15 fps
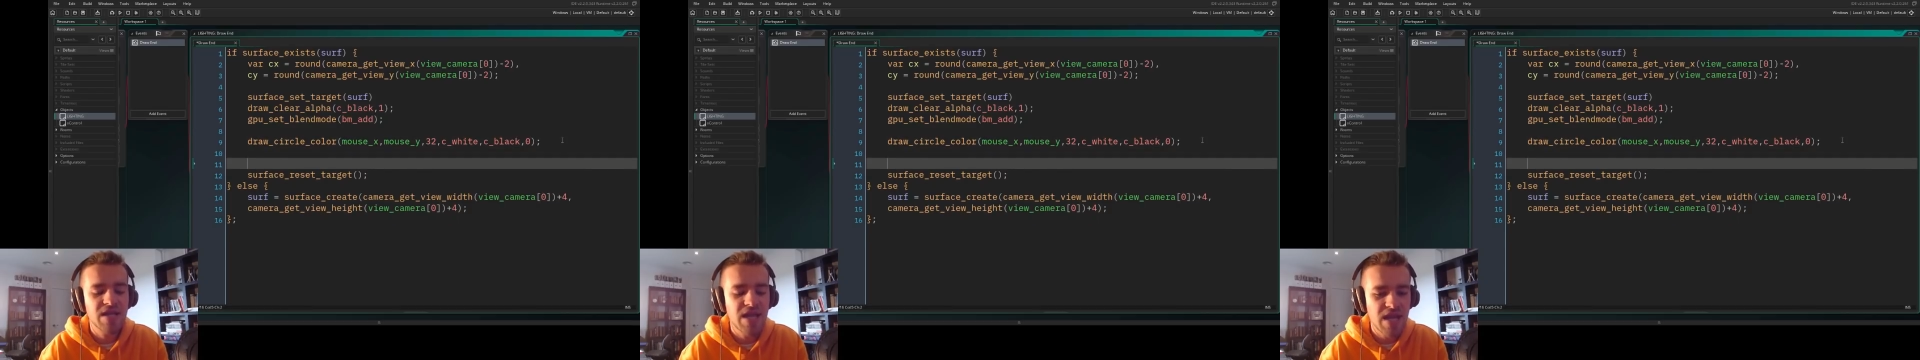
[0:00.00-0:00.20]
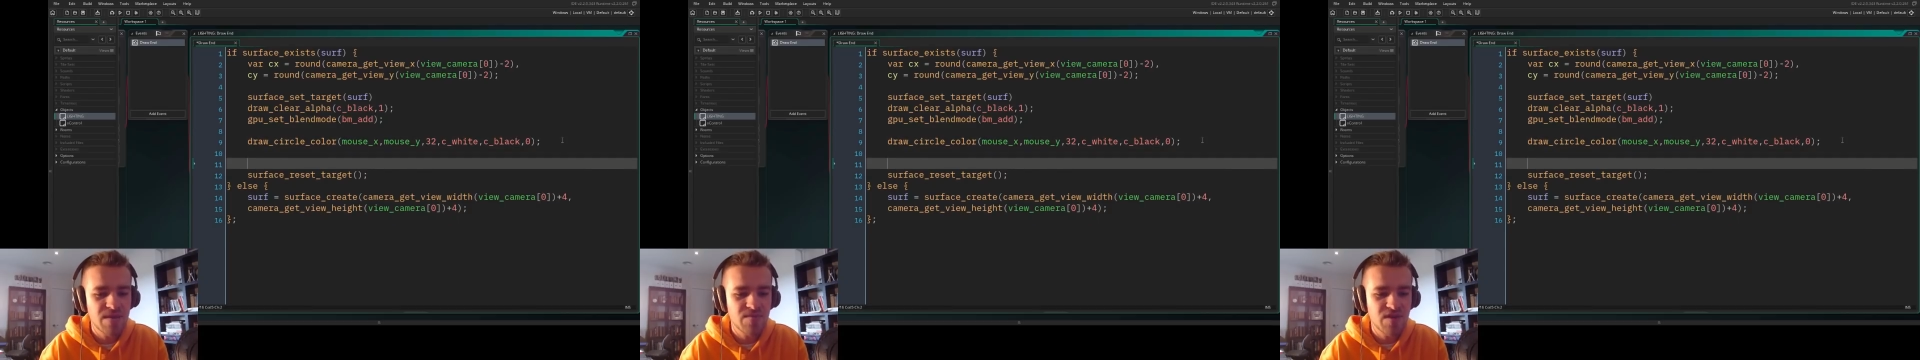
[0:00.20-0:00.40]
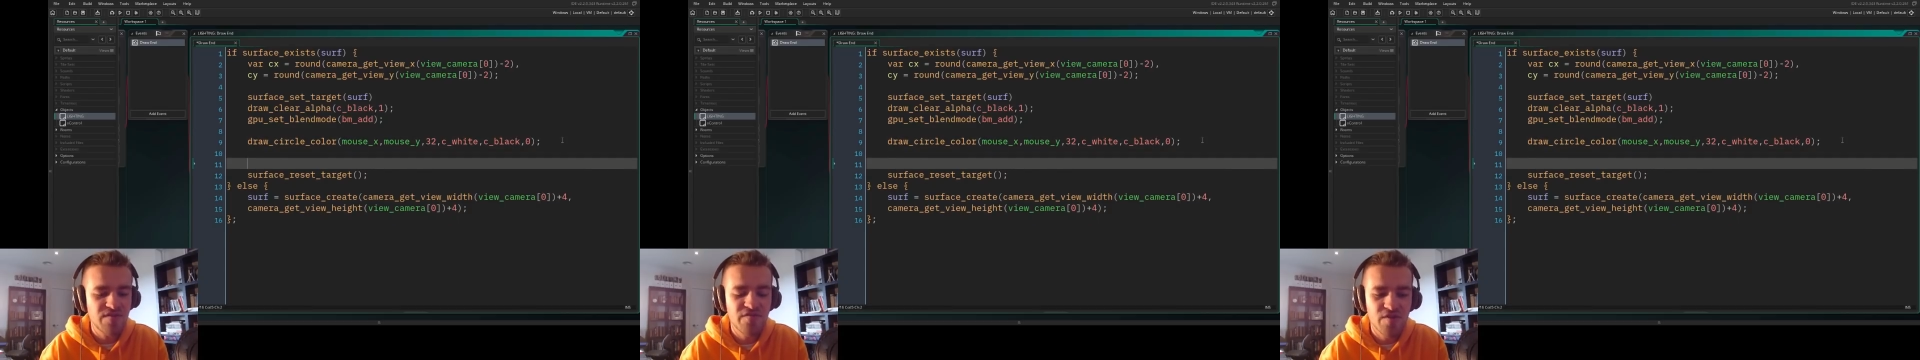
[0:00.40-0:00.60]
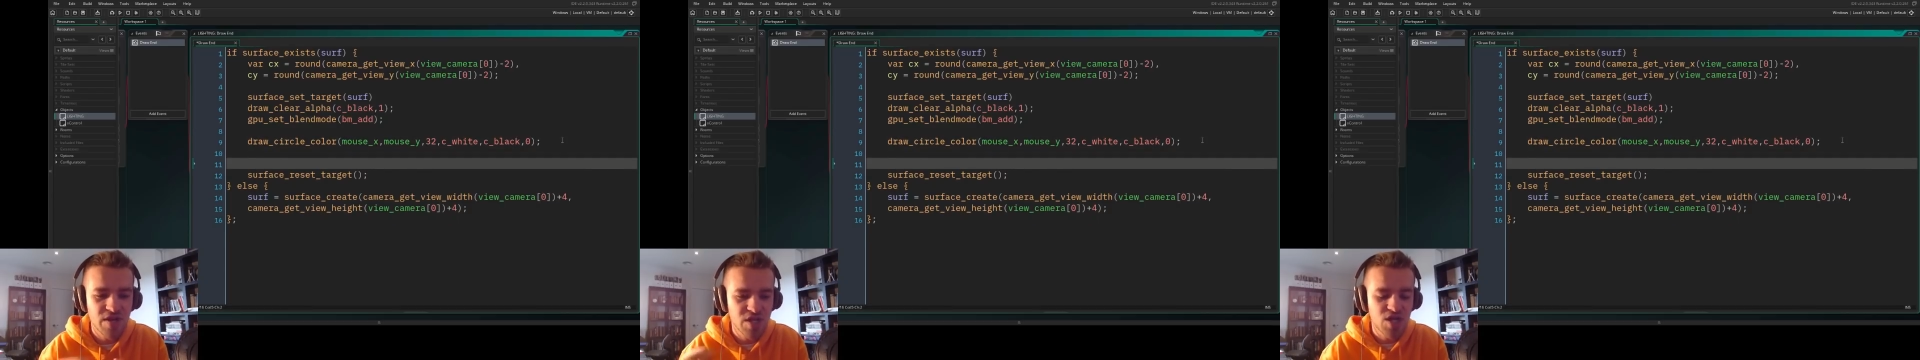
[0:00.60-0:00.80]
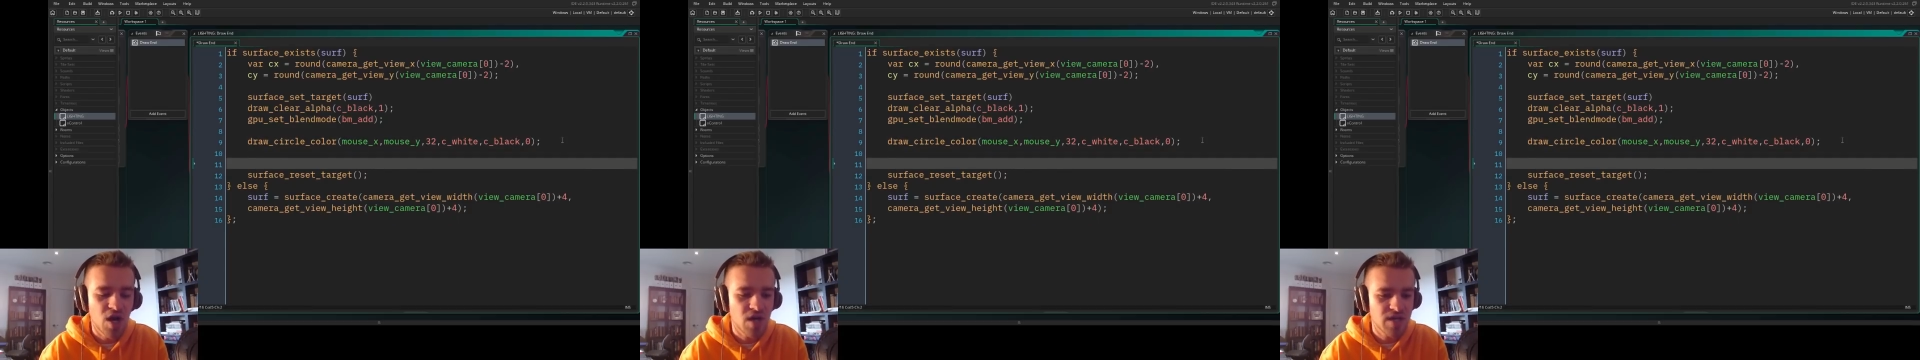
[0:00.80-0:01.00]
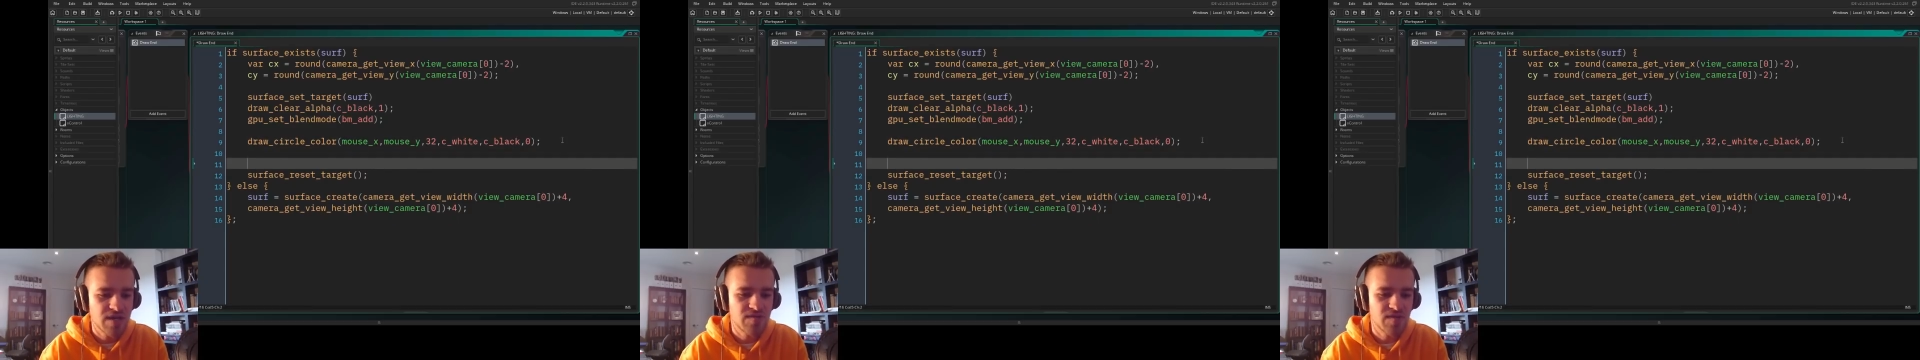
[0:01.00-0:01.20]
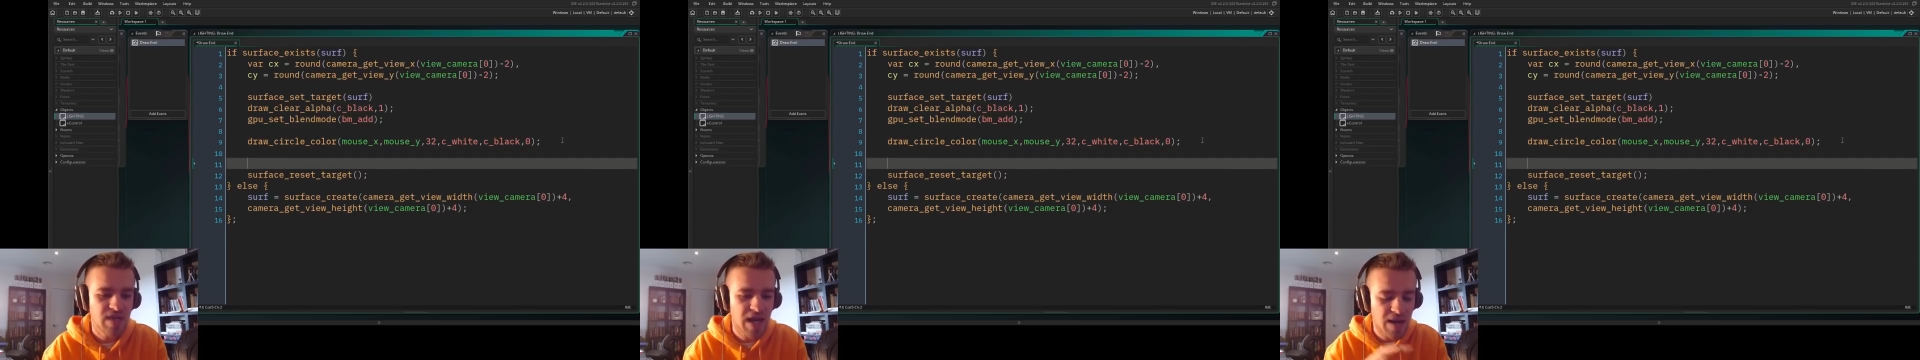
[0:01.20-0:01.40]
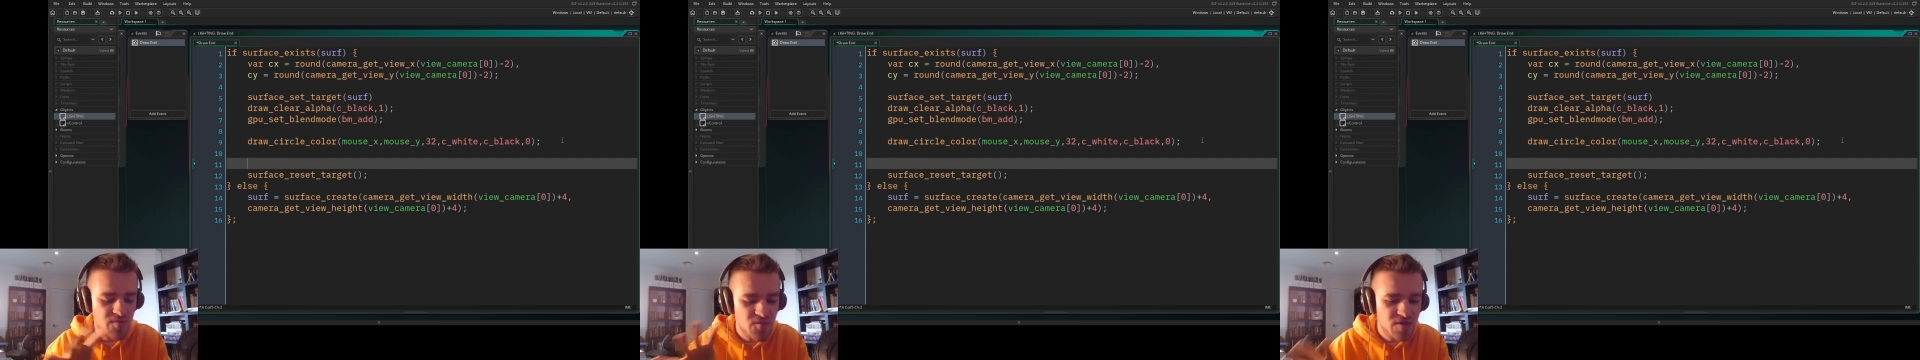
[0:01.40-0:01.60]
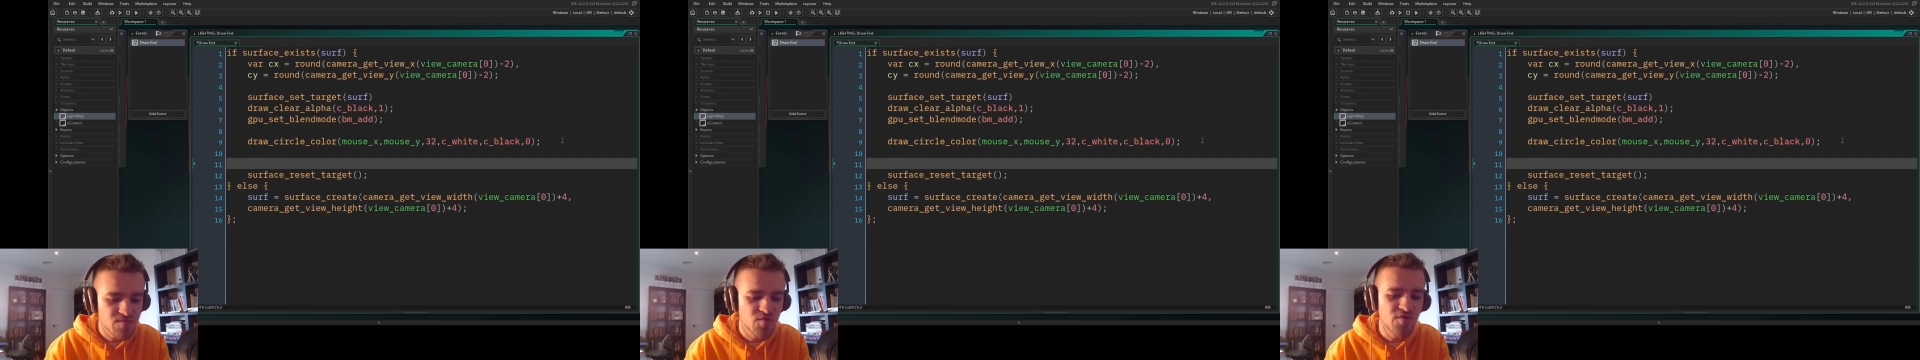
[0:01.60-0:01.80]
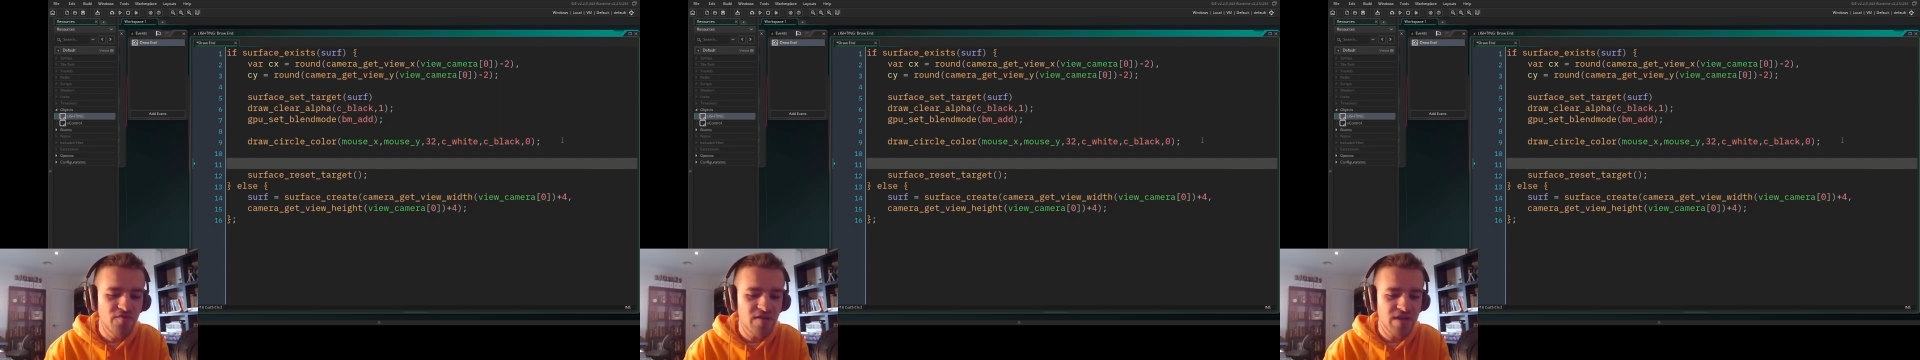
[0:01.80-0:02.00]
game that you've already got and the camera's
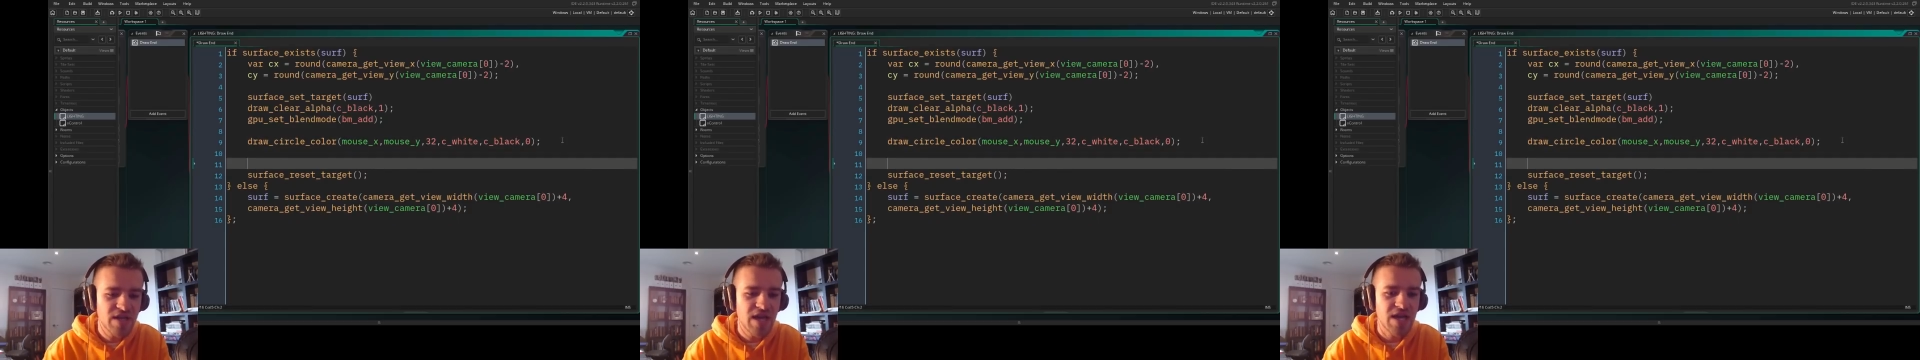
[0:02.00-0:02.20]
moving